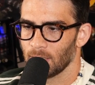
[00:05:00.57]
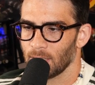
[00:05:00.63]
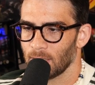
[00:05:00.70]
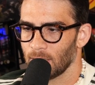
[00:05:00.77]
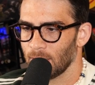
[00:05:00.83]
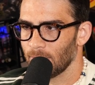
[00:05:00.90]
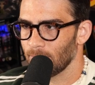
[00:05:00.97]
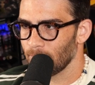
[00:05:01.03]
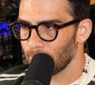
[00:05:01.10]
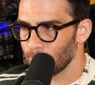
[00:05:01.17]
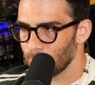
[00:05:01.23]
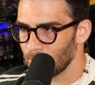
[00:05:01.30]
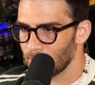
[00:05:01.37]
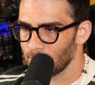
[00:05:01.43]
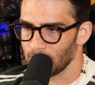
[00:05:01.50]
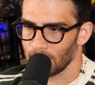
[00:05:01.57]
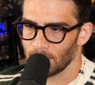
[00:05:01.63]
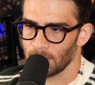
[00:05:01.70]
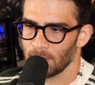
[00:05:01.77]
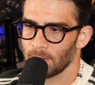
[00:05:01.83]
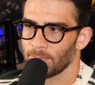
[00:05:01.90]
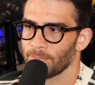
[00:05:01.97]

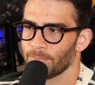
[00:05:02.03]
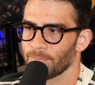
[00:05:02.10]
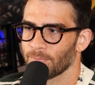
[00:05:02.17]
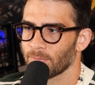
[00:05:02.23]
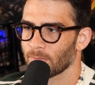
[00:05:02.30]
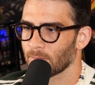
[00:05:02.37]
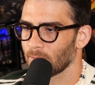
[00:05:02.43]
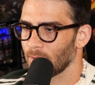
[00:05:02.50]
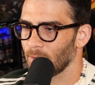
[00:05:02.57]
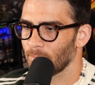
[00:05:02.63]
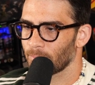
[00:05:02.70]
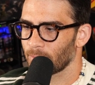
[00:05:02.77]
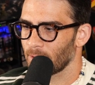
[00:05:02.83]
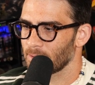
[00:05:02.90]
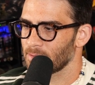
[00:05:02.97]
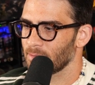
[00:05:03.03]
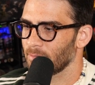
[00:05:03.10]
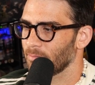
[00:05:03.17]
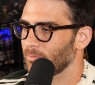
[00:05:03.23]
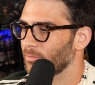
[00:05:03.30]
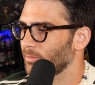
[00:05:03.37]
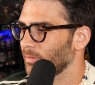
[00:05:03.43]
immediate
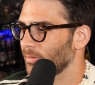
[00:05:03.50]
impressive